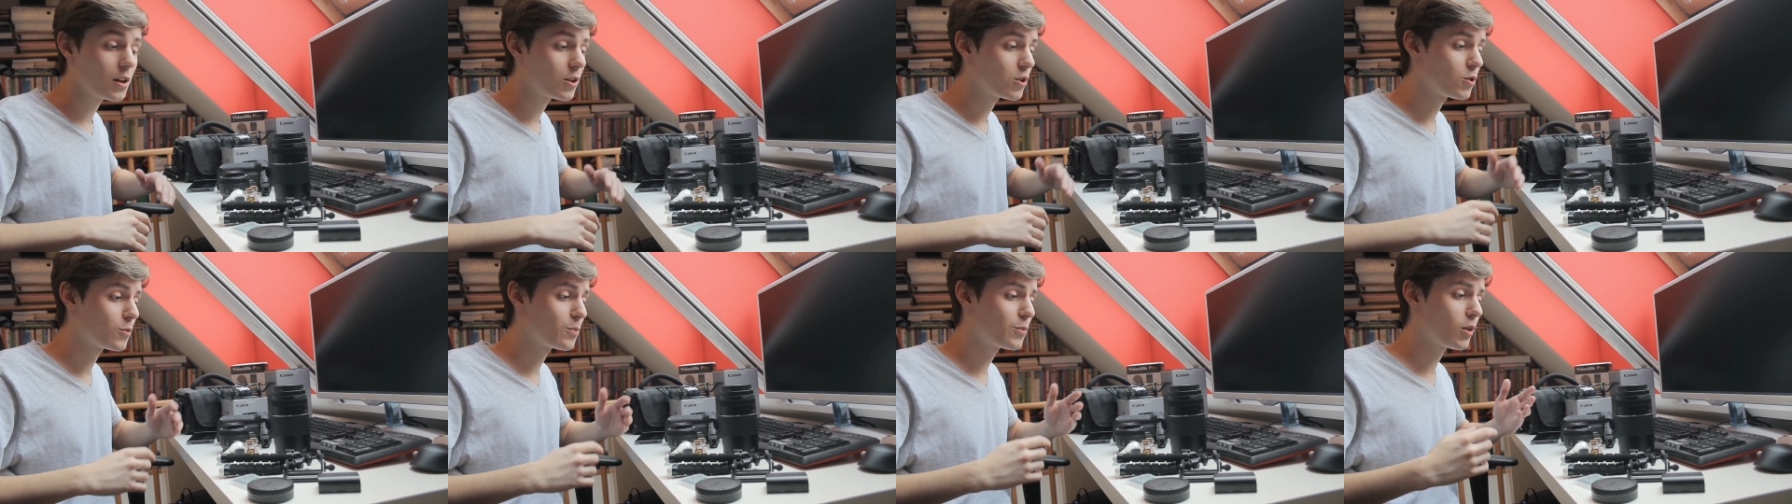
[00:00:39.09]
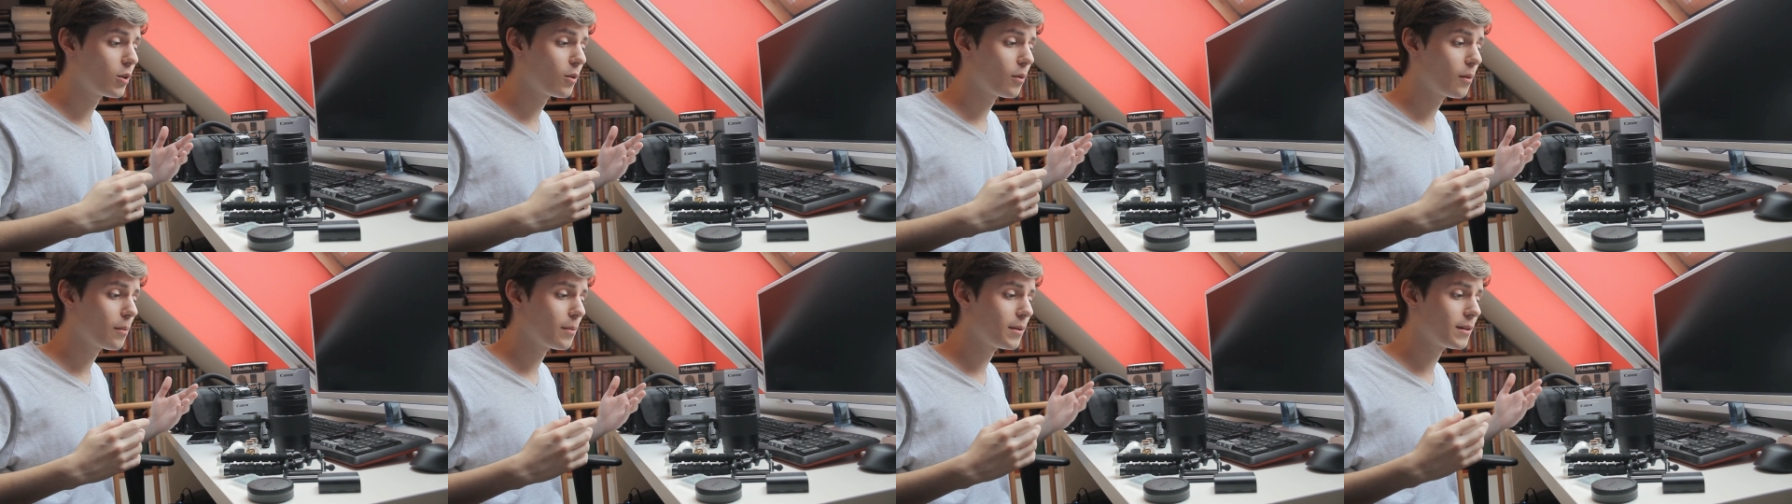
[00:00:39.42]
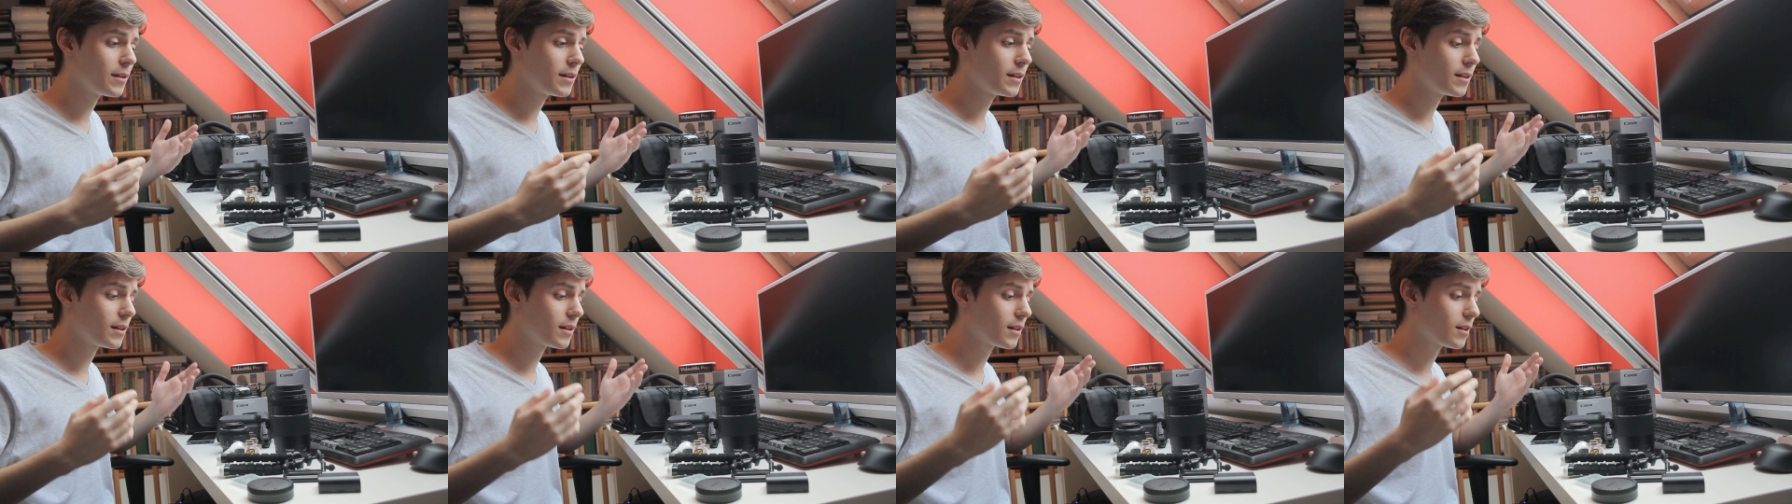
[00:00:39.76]
you
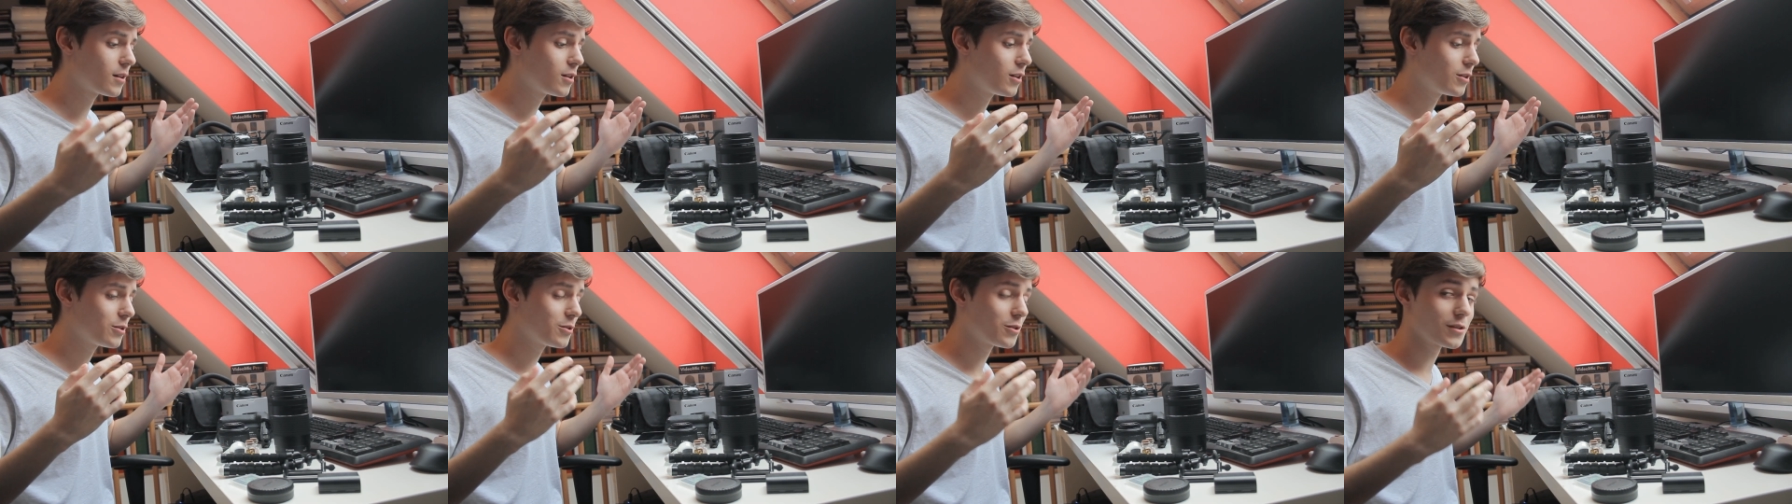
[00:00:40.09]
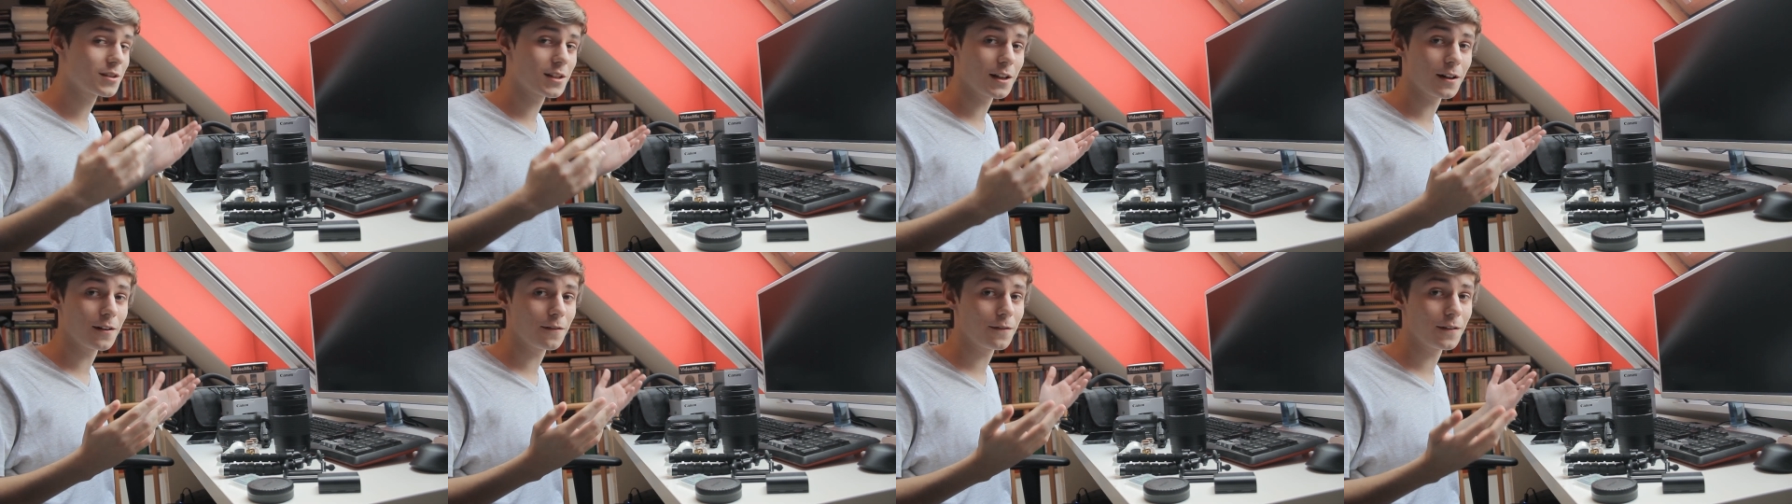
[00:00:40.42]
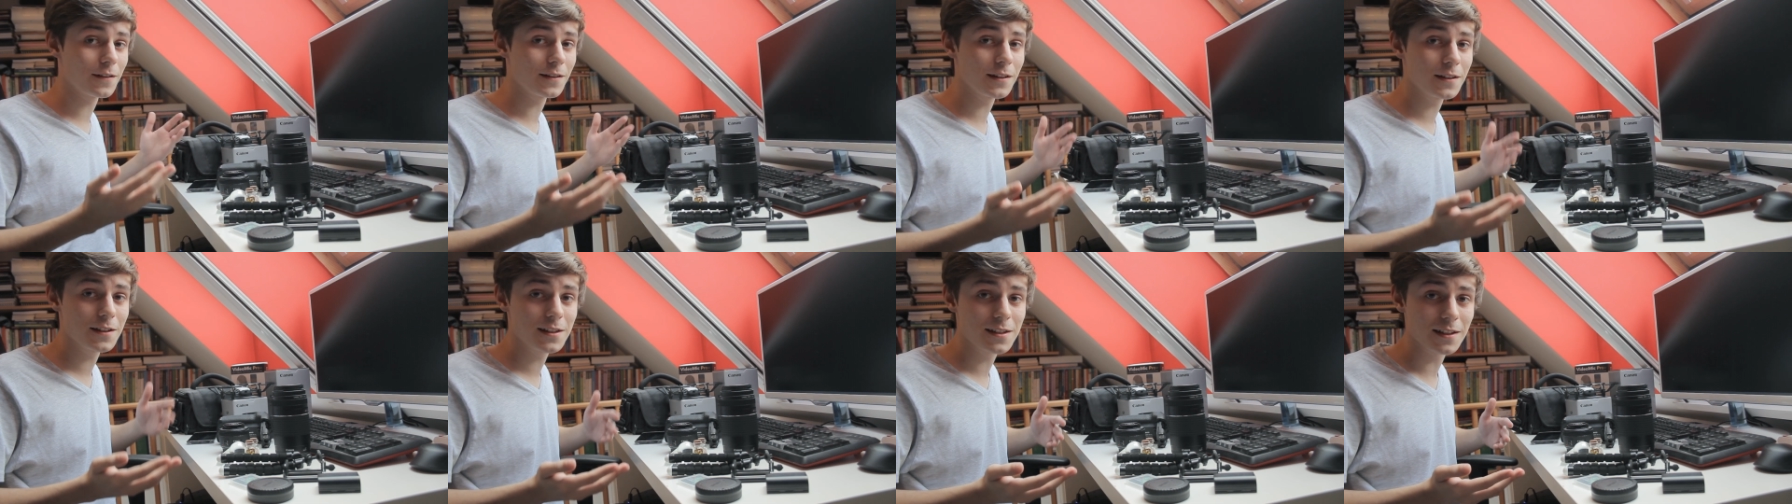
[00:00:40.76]
probably got yourself
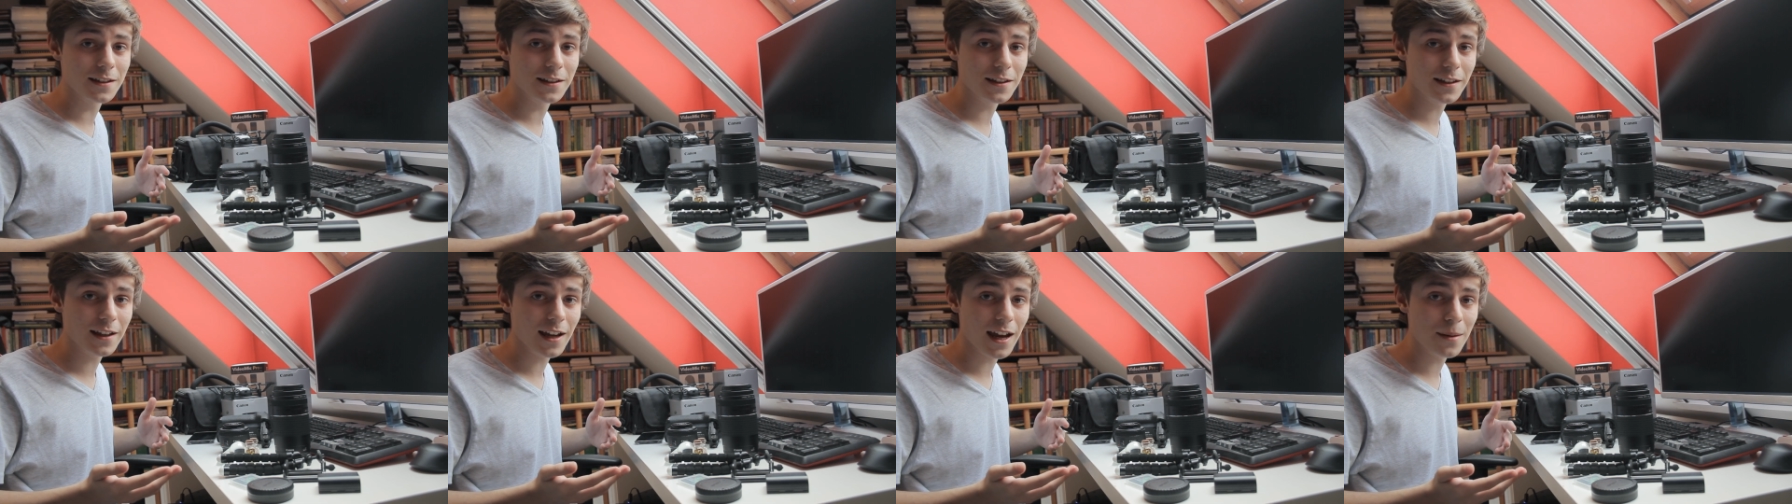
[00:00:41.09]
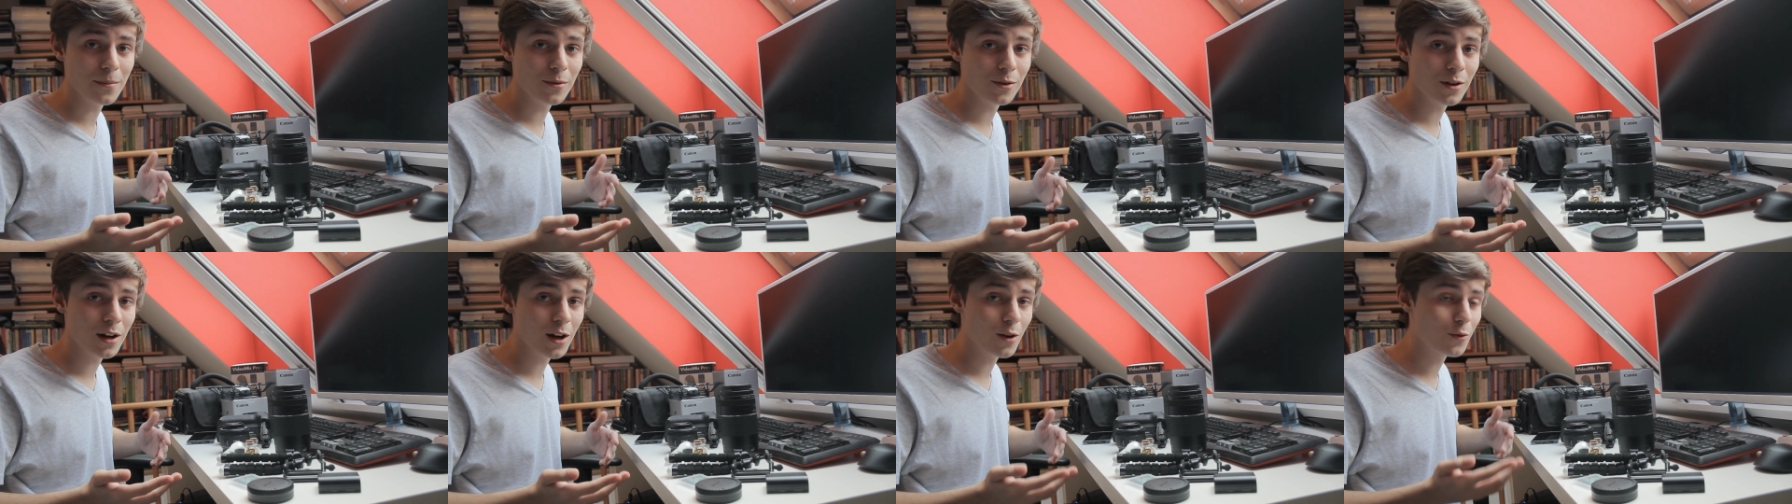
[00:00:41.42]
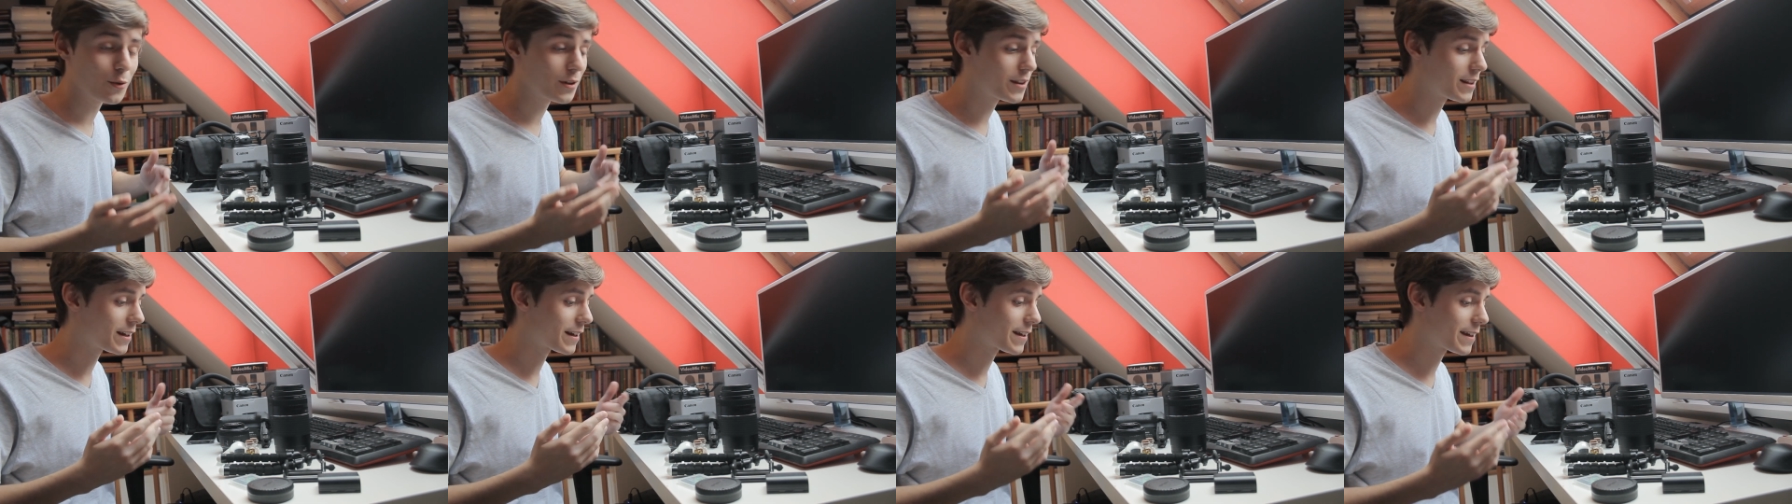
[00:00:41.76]
a decent camera with a